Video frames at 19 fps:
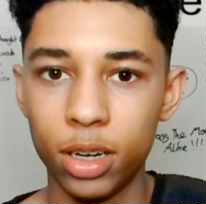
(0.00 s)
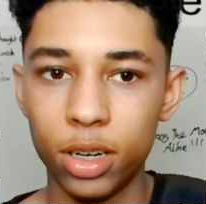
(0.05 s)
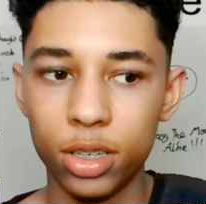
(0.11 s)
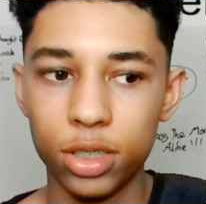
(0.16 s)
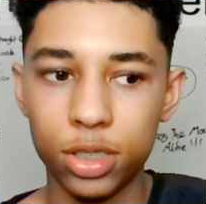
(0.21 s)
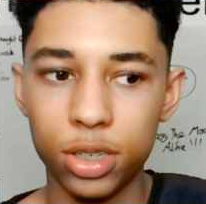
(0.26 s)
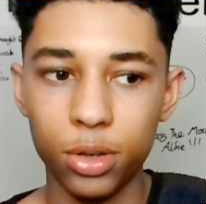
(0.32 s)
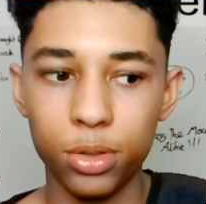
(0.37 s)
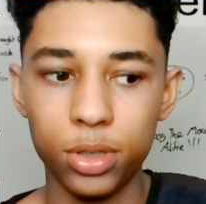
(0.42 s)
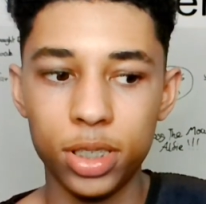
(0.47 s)

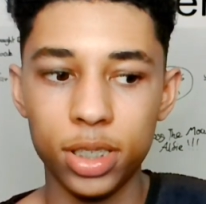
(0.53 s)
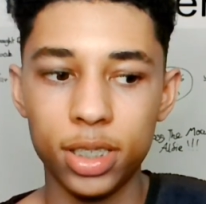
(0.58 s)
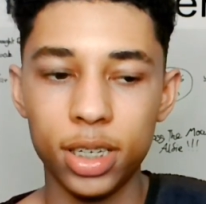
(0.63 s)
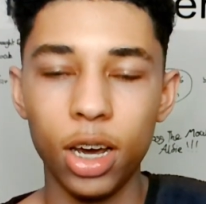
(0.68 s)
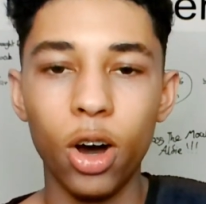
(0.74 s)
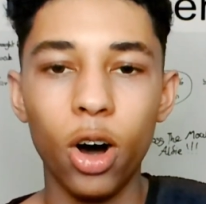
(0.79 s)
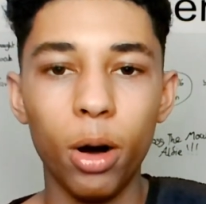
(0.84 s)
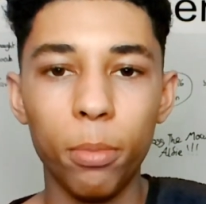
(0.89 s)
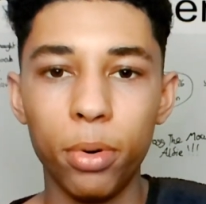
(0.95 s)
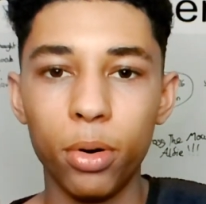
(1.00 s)
So to say,
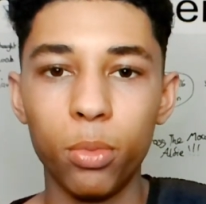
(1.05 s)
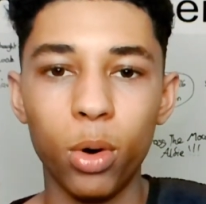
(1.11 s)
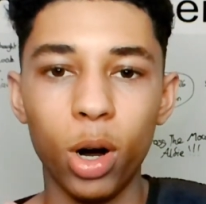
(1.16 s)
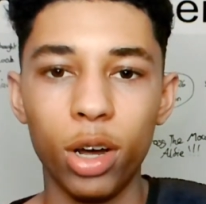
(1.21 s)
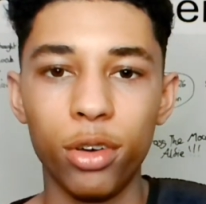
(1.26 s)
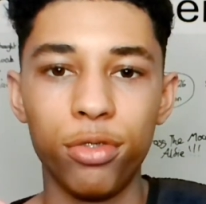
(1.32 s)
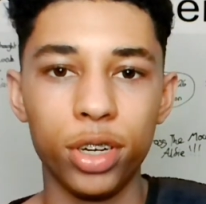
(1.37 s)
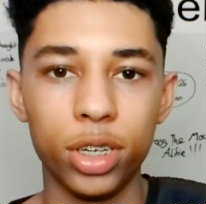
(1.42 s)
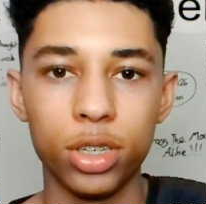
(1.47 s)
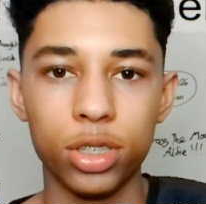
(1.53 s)
oh, but
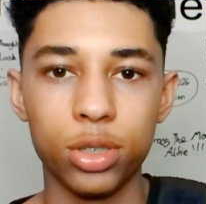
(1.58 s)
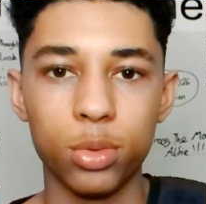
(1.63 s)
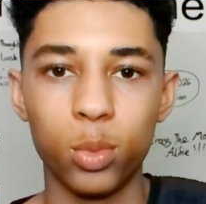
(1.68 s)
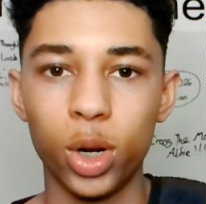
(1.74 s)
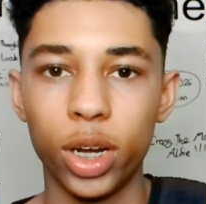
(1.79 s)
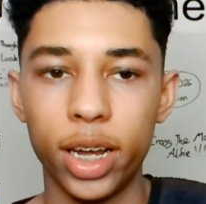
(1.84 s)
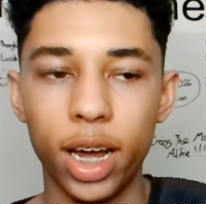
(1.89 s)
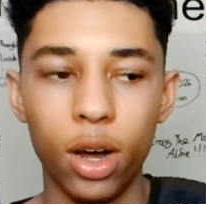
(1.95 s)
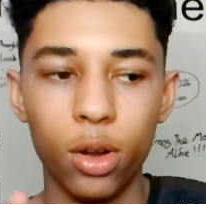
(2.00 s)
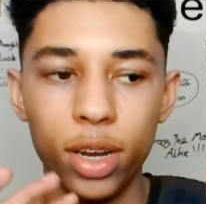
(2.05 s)
what if it doesn't
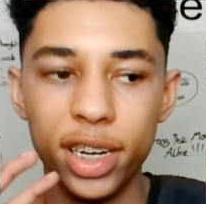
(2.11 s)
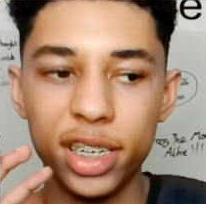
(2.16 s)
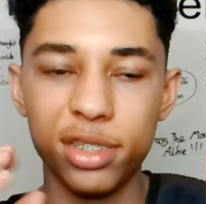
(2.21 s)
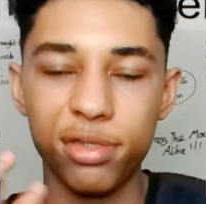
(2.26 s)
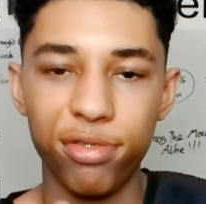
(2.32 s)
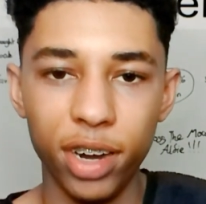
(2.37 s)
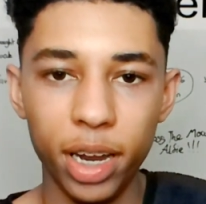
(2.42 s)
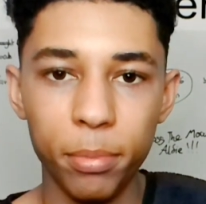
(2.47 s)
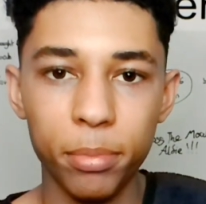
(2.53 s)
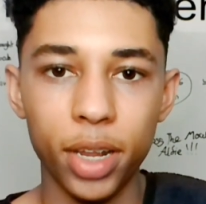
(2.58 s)
work out? Let's
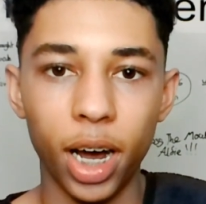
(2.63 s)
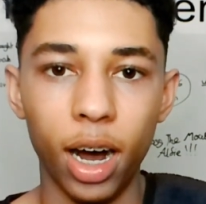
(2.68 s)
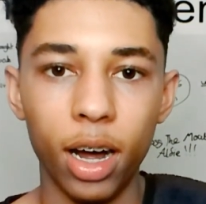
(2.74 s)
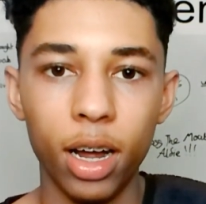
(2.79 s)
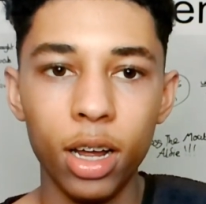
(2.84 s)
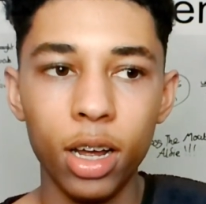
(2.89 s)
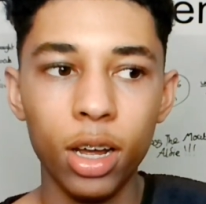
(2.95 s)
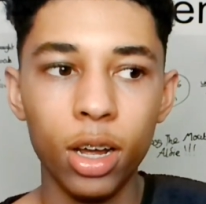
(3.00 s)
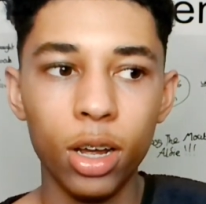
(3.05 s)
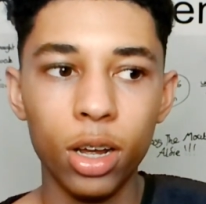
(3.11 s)
flip that.
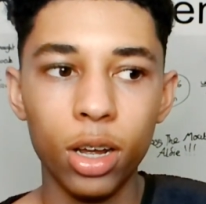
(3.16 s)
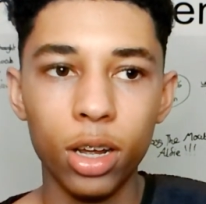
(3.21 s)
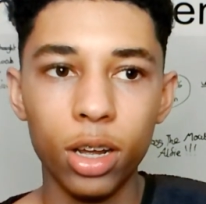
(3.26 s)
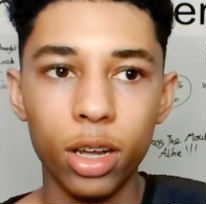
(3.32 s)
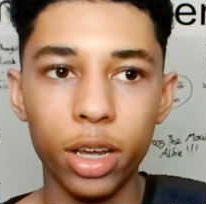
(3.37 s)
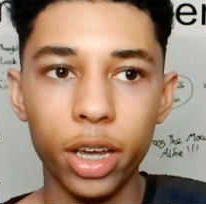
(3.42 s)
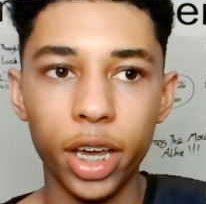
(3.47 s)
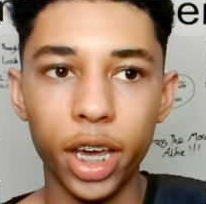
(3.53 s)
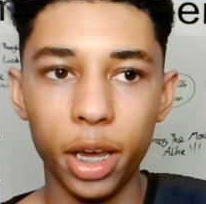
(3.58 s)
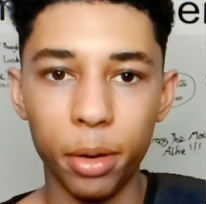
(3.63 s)

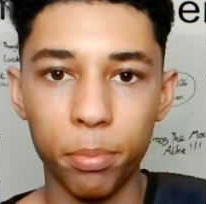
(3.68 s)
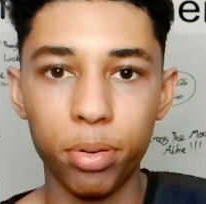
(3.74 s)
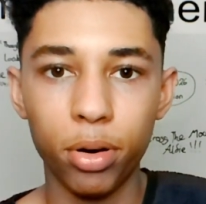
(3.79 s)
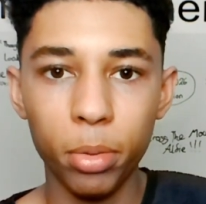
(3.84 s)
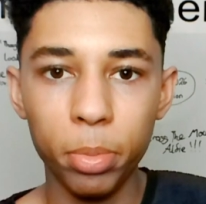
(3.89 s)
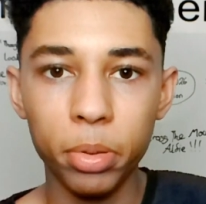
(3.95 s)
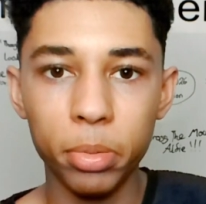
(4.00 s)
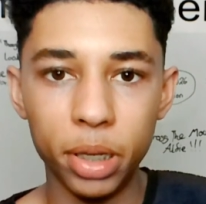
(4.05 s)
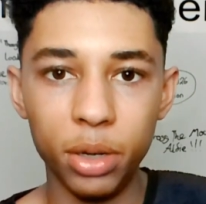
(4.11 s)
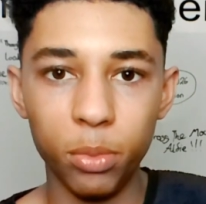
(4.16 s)
It
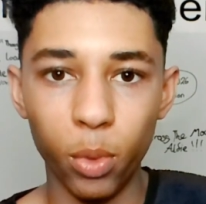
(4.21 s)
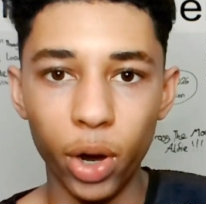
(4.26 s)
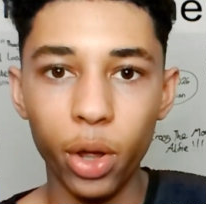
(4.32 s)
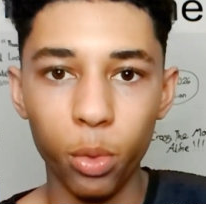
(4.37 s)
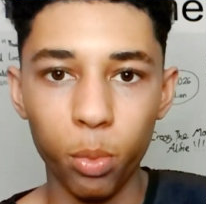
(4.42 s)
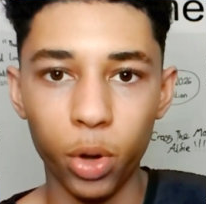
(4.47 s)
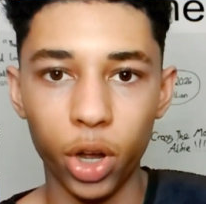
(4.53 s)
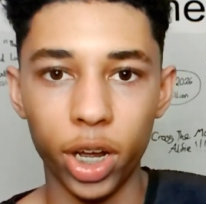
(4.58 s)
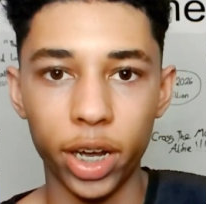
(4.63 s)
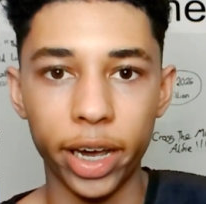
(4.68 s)
probably
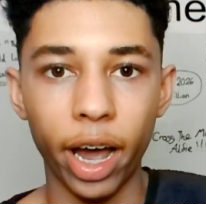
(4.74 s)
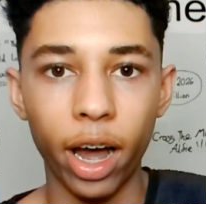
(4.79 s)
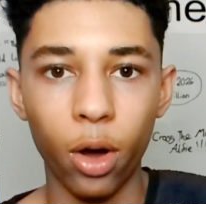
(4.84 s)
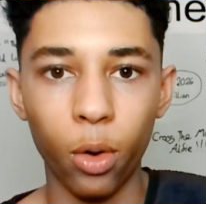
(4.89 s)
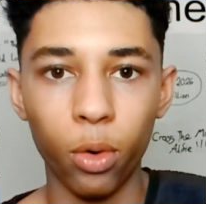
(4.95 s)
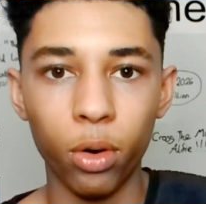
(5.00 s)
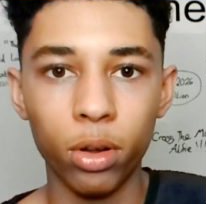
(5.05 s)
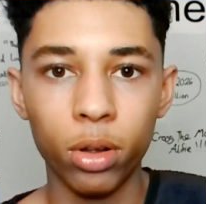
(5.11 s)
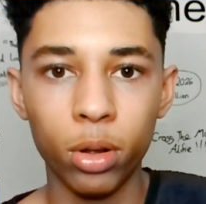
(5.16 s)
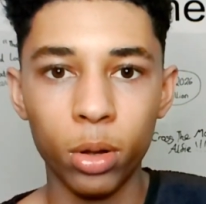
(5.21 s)
will work
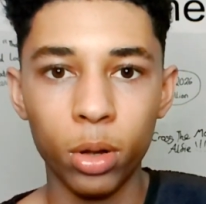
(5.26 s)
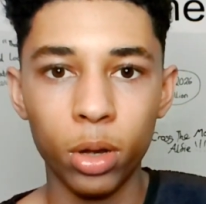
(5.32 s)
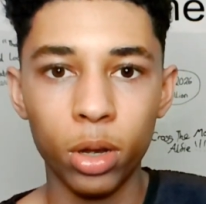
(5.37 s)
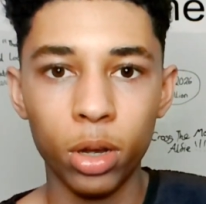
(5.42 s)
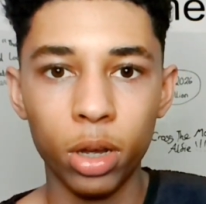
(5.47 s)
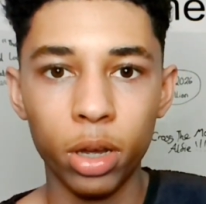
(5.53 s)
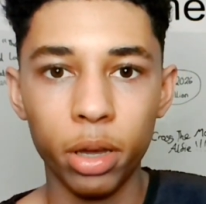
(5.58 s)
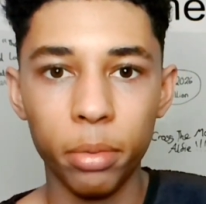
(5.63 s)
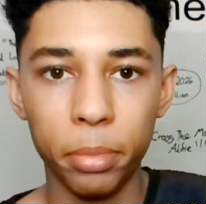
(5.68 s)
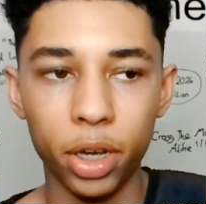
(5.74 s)
out
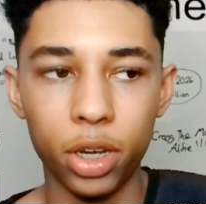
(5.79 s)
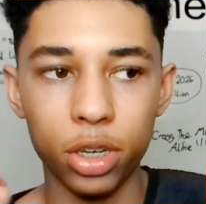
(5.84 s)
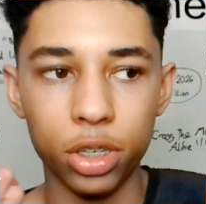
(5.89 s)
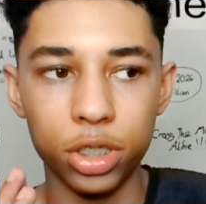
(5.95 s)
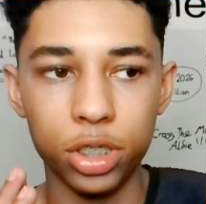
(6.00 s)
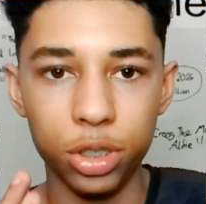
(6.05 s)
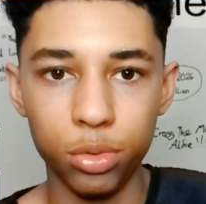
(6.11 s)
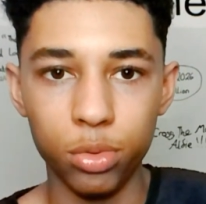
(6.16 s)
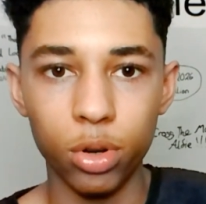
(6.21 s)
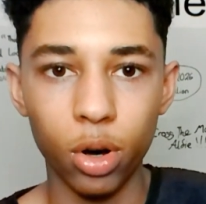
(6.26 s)

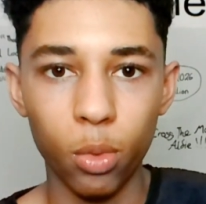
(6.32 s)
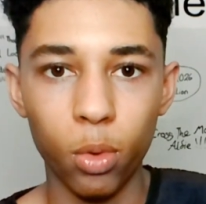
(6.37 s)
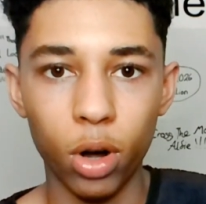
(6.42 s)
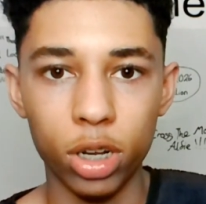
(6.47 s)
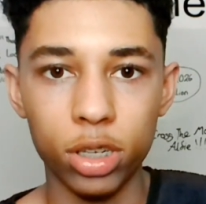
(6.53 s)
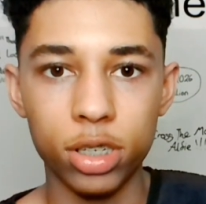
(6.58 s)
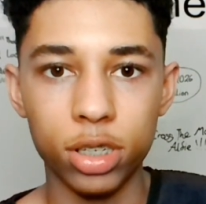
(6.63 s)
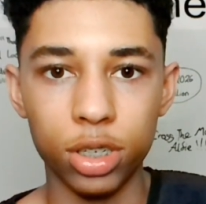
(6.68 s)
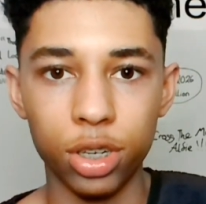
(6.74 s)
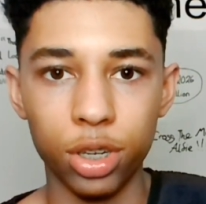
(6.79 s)
because you know
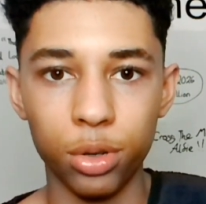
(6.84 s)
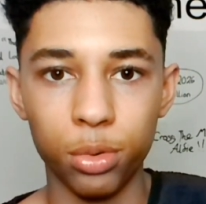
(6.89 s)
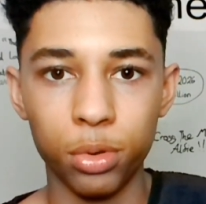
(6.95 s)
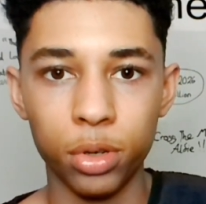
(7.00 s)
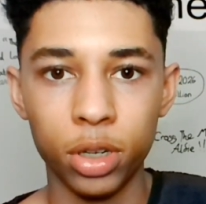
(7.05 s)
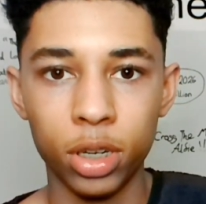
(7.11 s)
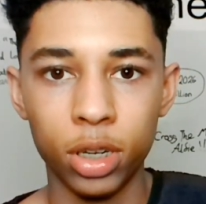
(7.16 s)
what to do.